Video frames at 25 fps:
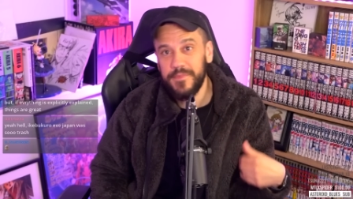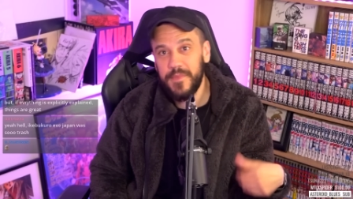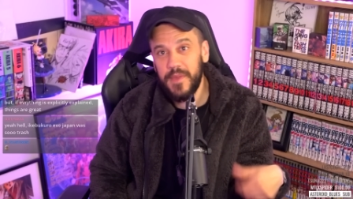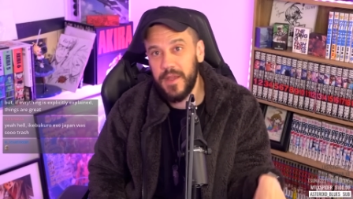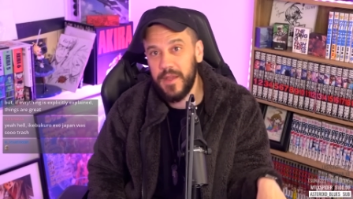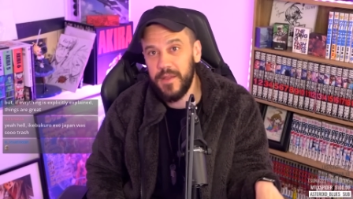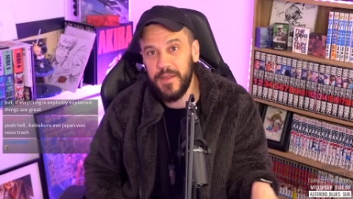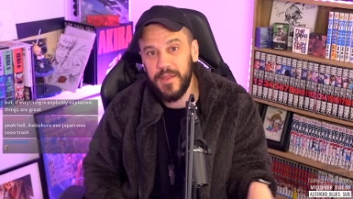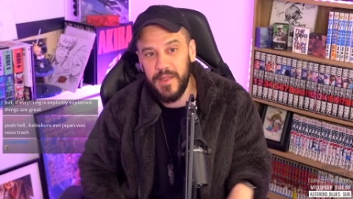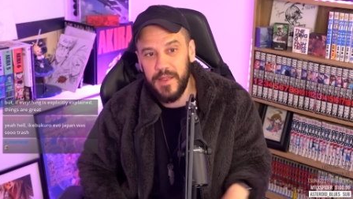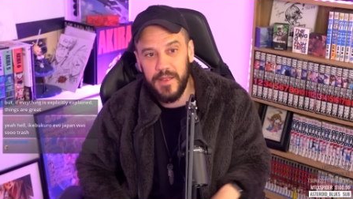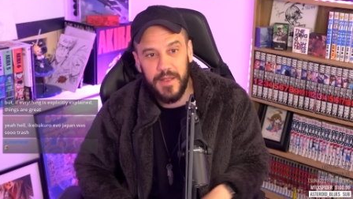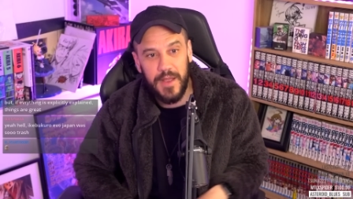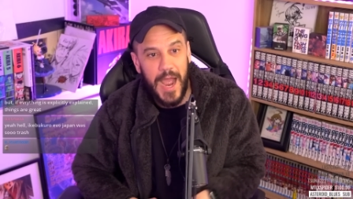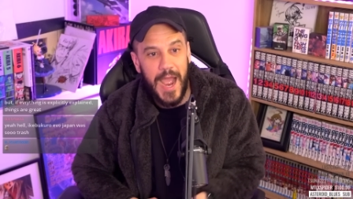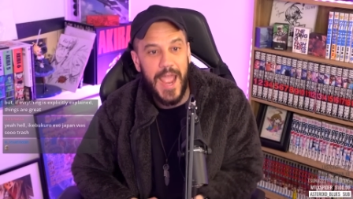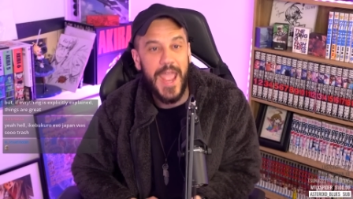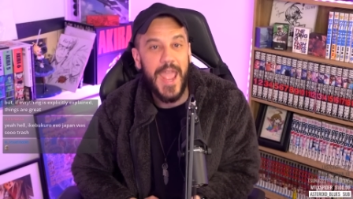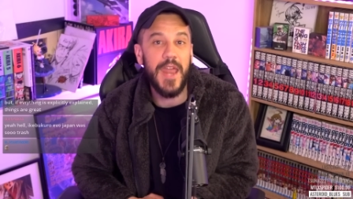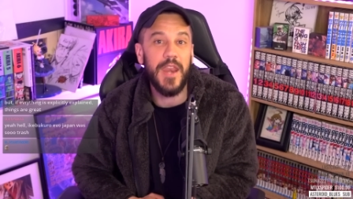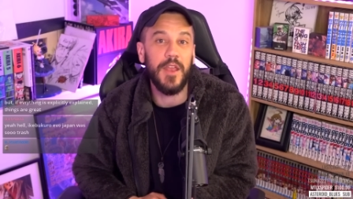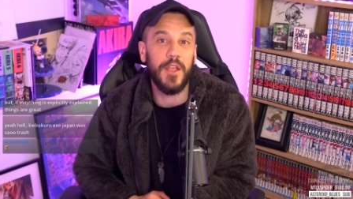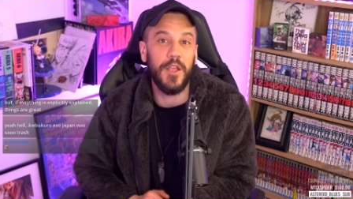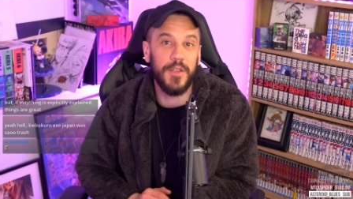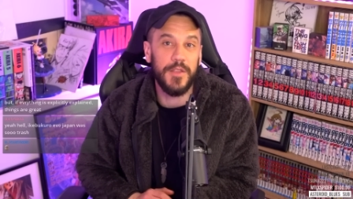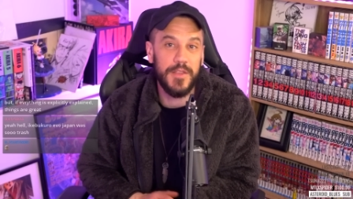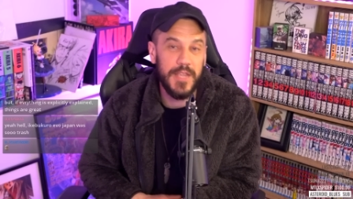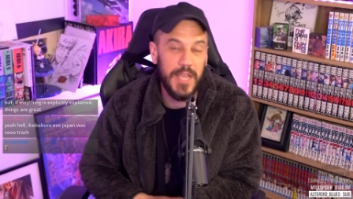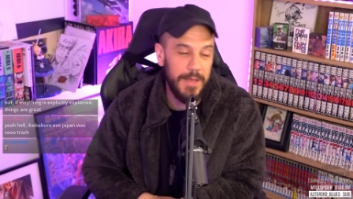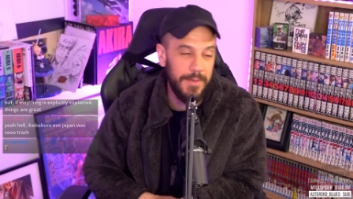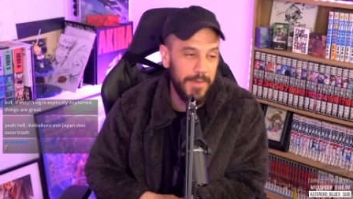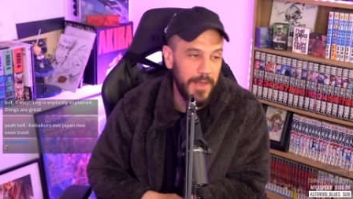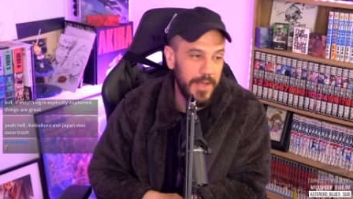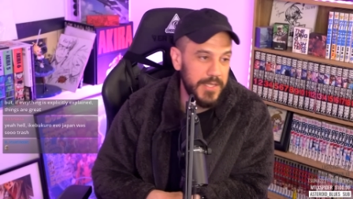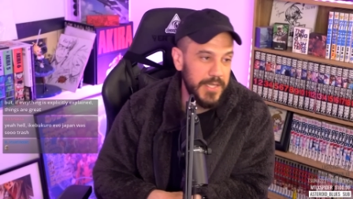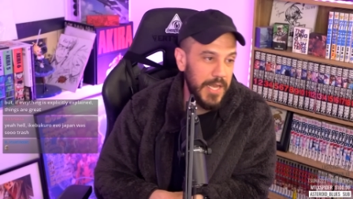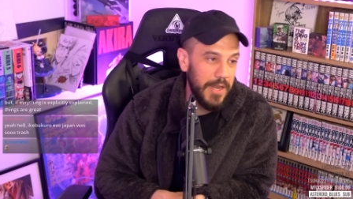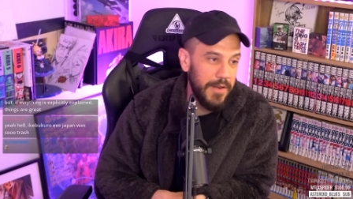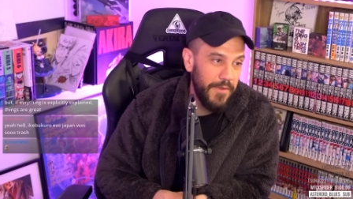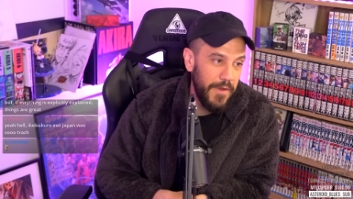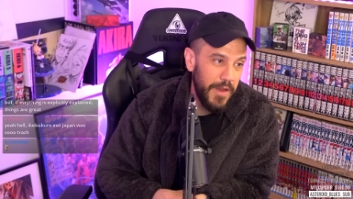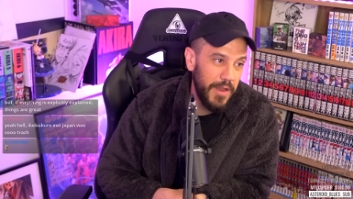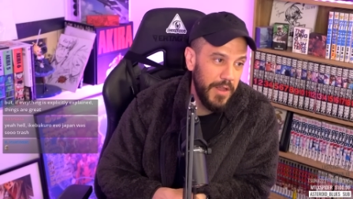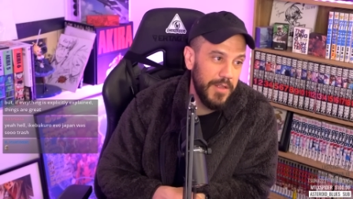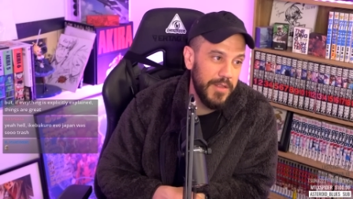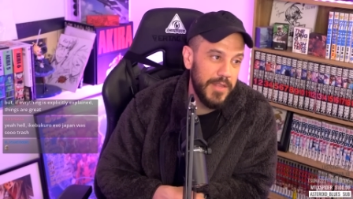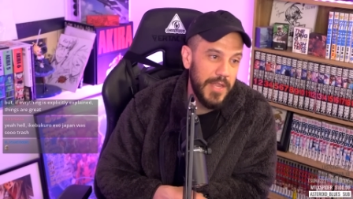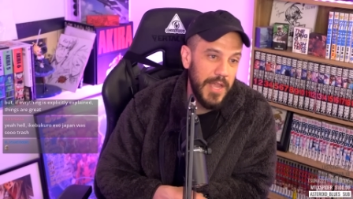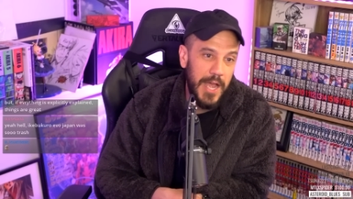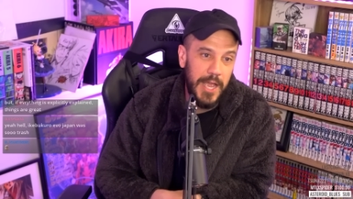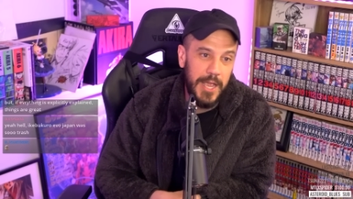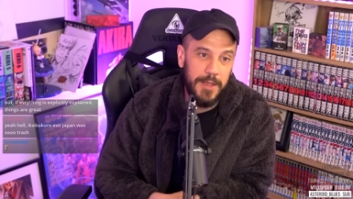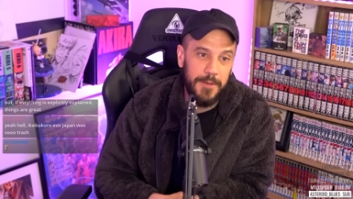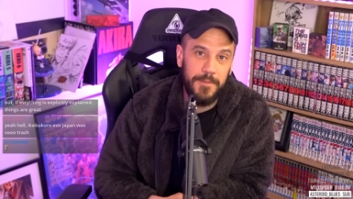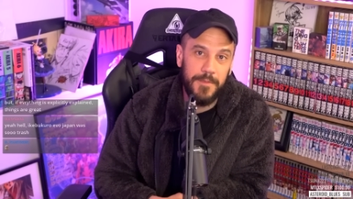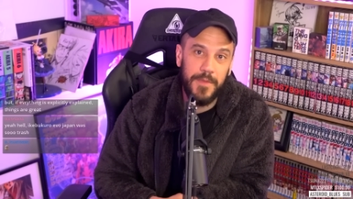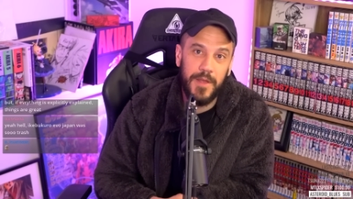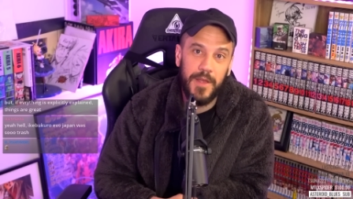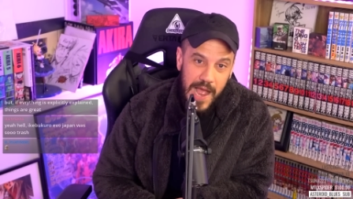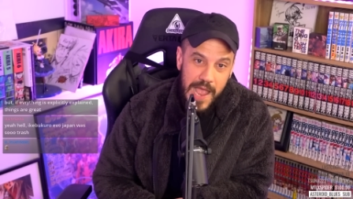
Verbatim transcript: I, I had a good time. Like I said, I had a very good time.